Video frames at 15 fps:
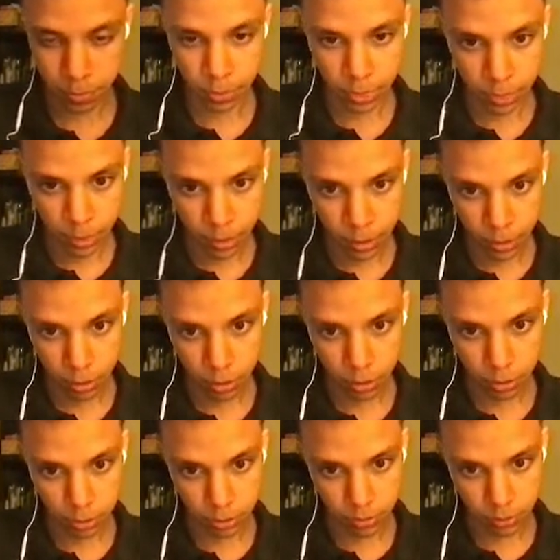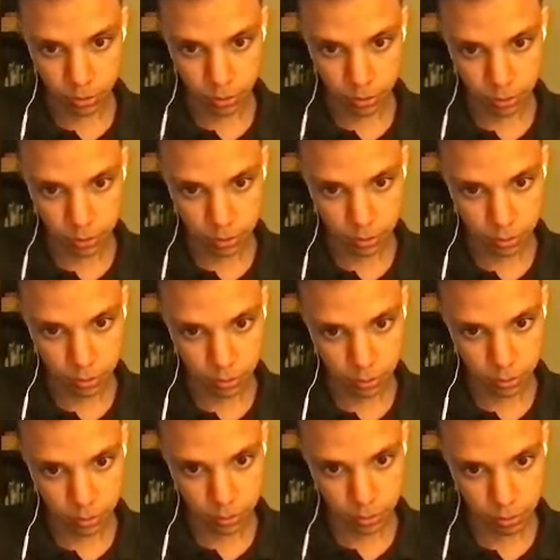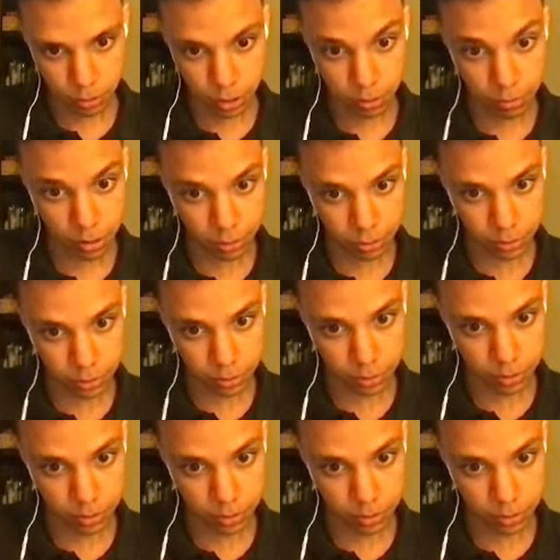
Again, it's a very small amounts.